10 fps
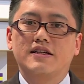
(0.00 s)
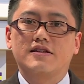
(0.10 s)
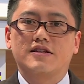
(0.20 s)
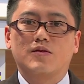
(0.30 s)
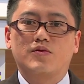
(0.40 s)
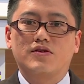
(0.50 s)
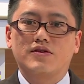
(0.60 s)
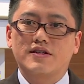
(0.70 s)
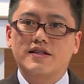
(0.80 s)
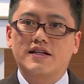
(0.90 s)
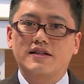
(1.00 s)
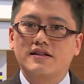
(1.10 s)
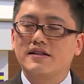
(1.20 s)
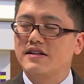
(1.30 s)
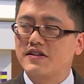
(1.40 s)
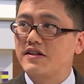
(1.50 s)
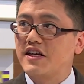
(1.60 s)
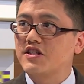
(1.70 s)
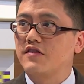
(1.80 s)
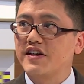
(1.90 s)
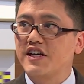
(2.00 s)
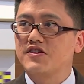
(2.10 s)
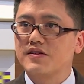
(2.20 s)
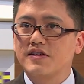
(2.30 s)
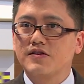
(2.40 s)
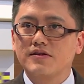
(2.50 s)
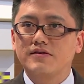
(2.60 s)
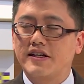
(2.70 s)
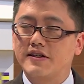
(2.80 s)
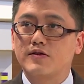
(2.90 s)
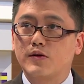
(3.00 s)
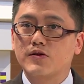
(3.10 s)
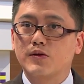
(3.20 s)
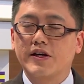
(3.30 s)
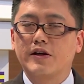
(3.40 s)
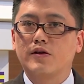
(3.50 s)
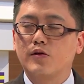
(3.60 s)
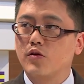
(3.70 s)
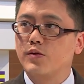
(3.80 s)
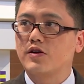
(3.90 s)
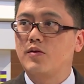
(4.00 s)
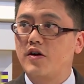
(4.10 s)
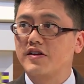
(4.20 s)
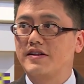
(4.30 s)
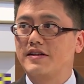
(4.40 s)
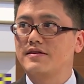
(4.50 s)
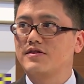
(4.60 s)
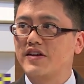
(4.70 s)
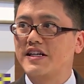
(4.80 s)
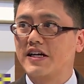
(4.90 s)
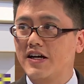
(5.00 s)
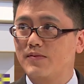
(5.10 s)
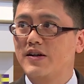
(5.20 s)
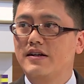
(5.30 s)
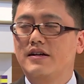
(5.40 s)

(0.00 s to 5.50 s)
Singapore is an international financial center, and it's also a global commodities trading hub.